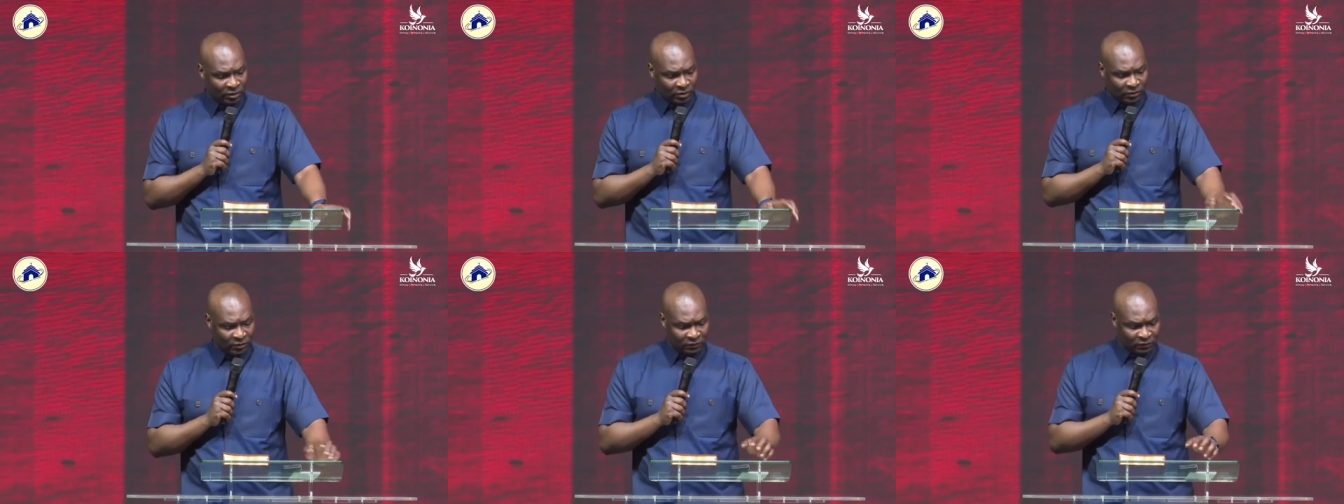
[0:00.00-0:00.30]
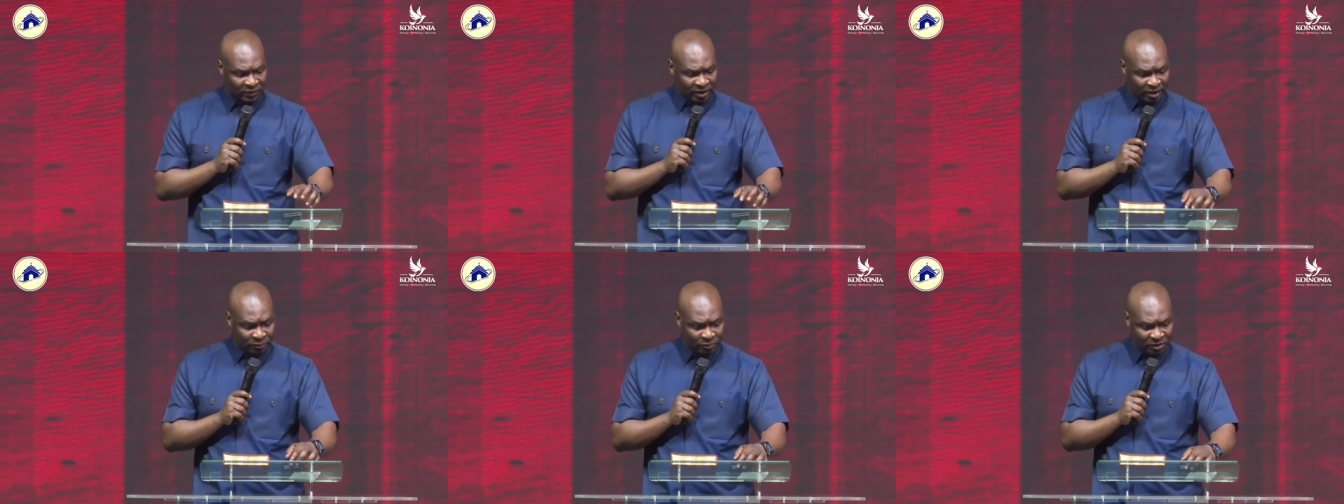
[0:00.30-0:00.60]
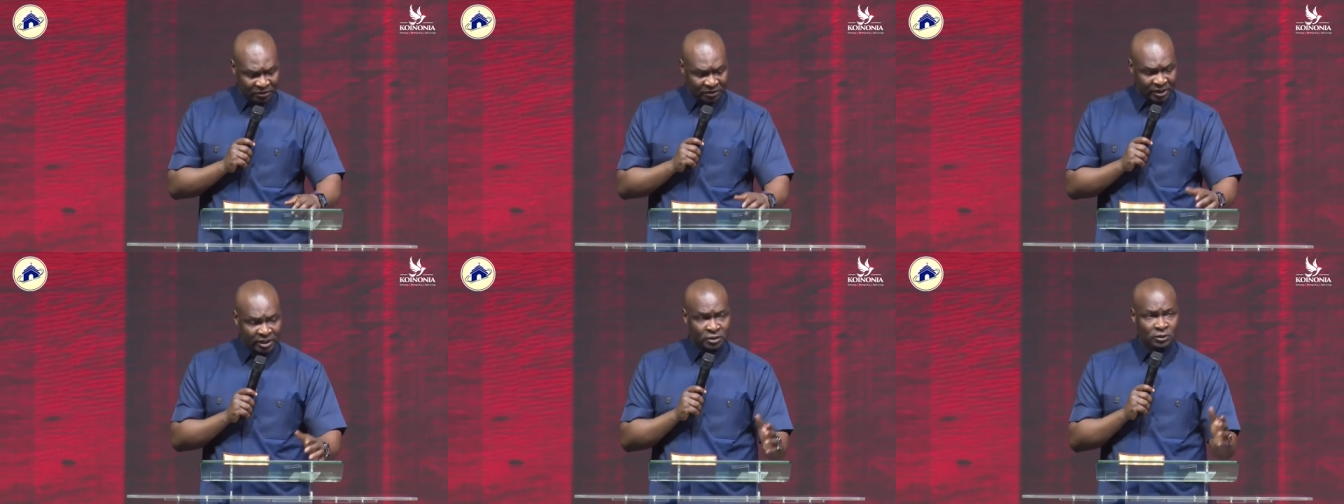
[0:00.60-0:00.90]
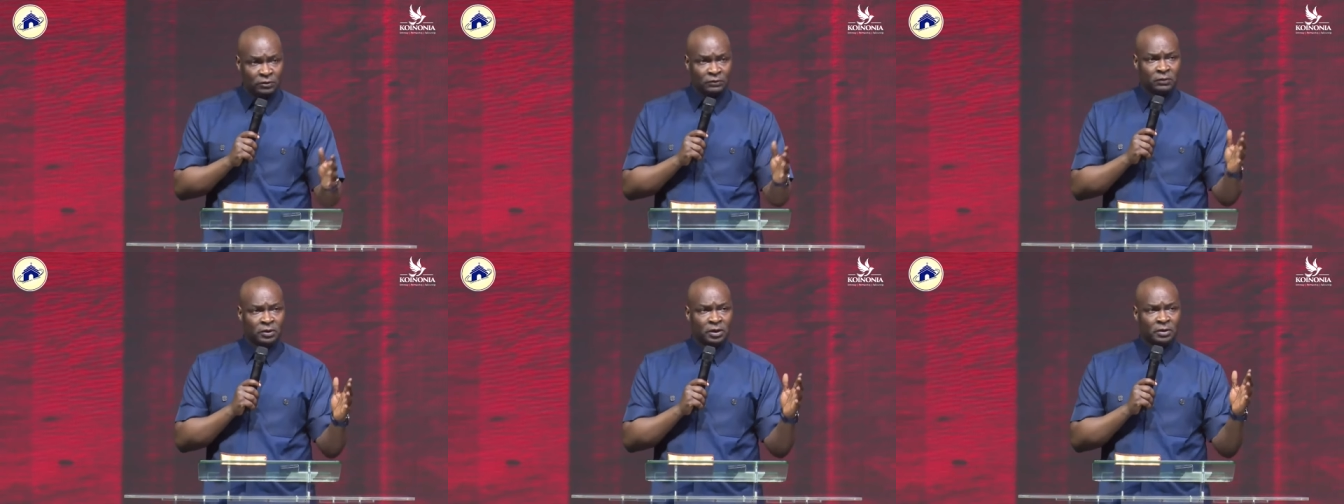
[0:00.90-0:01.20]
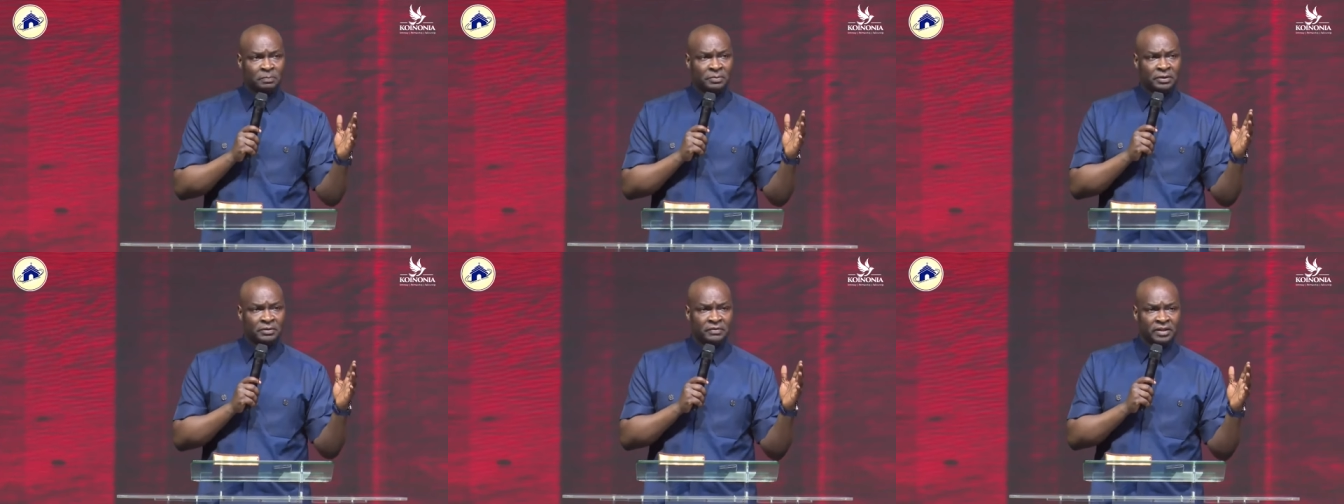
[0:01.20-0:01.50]
Father, we thank you for the
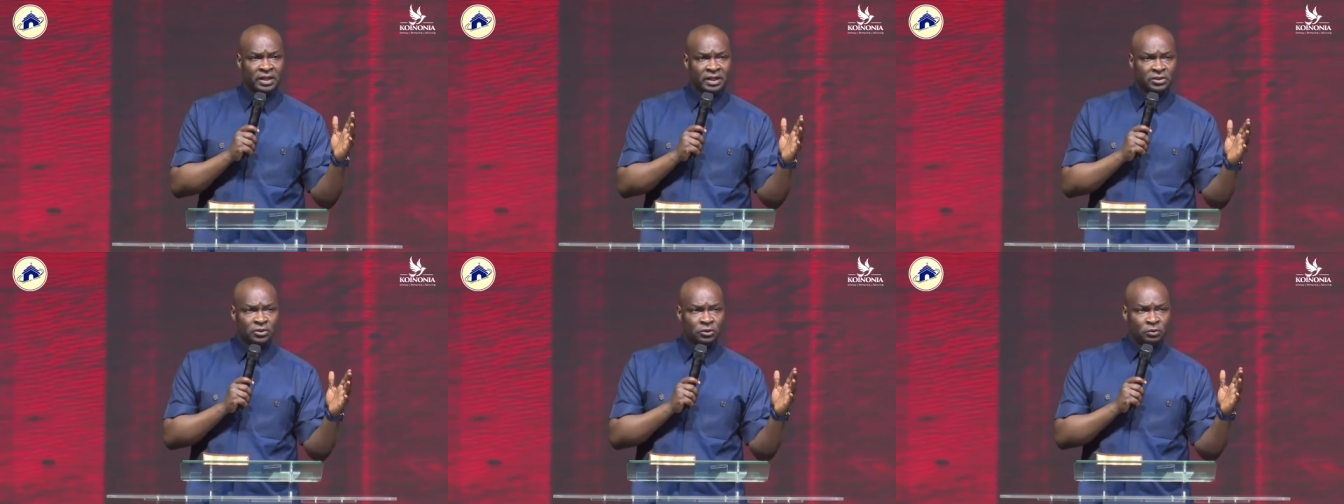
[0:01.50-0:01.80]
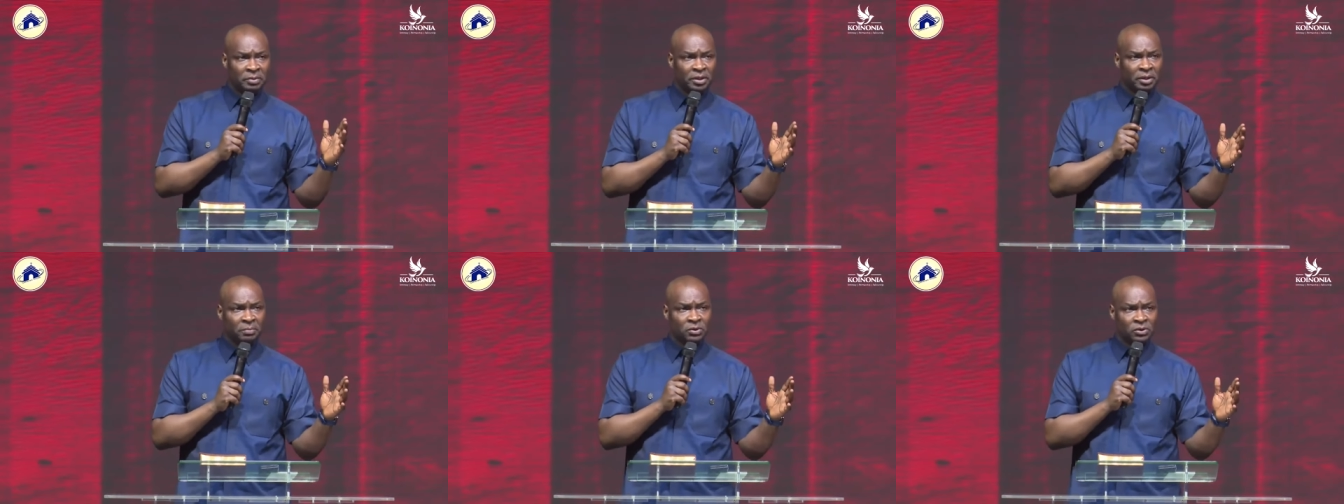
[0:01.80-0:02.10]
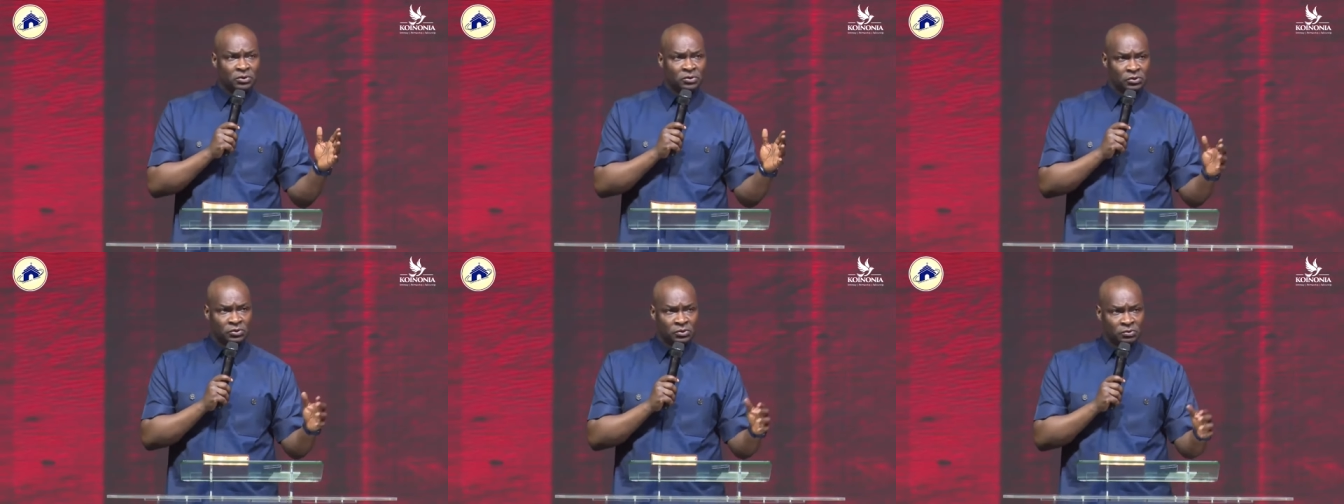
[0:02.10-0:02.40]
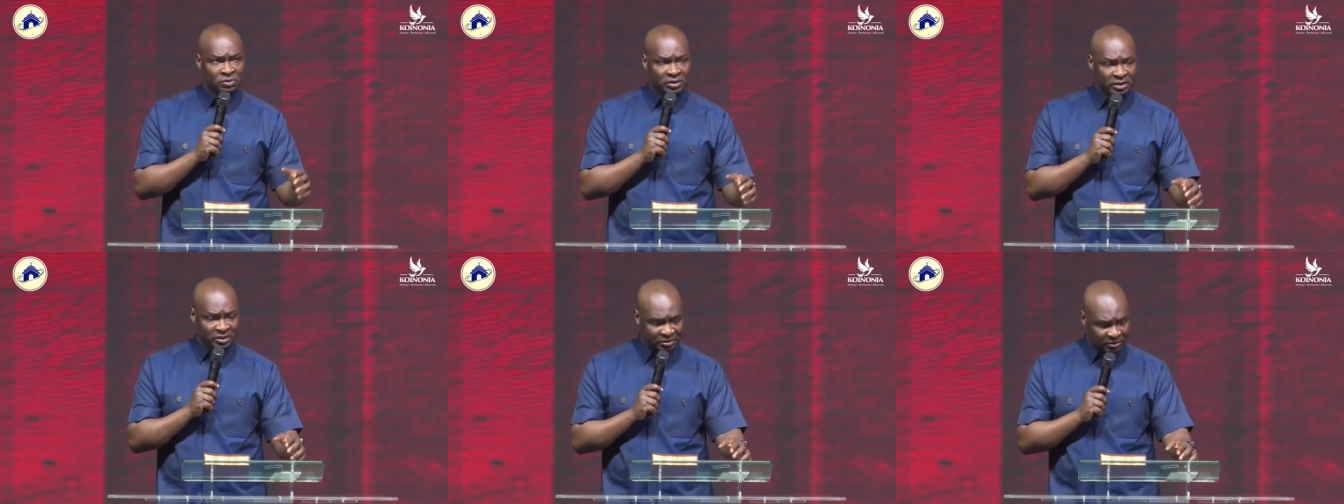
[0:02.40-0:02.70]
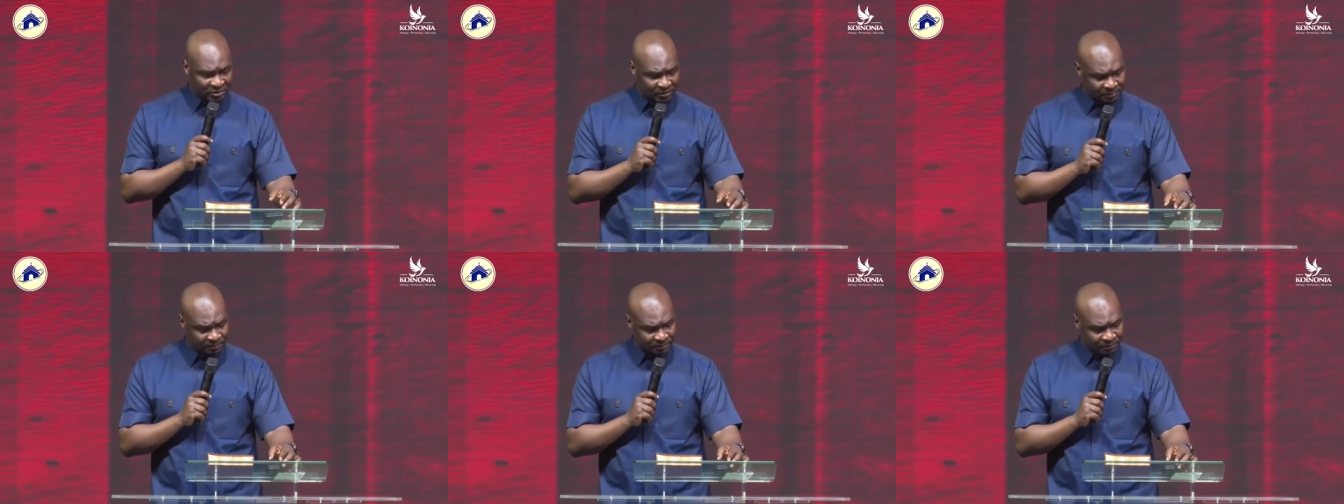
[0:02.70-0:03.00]
privilege to be able to do
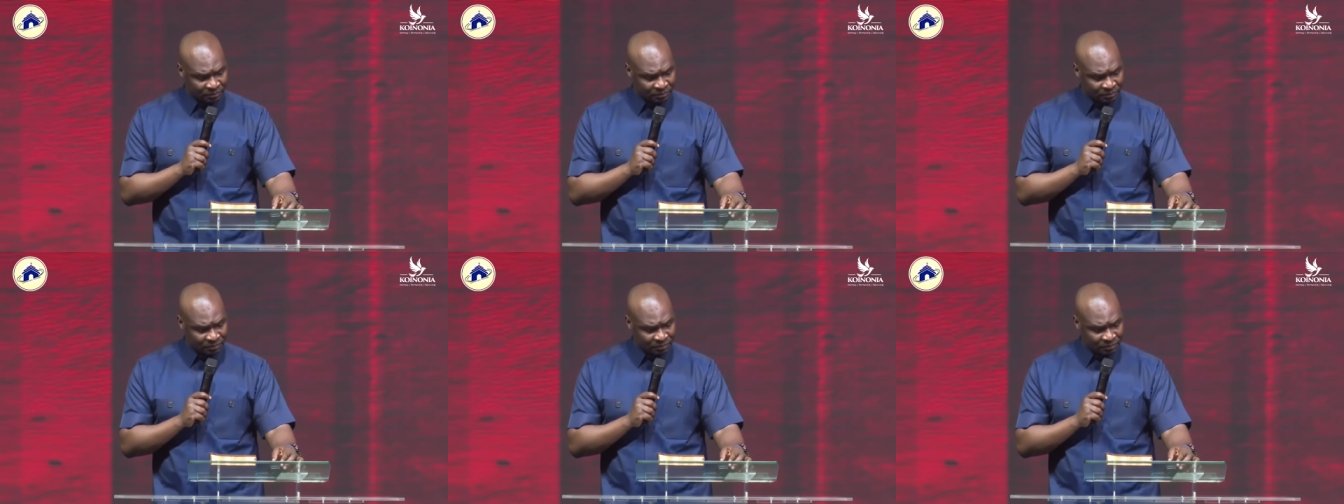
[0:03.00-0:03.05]
this.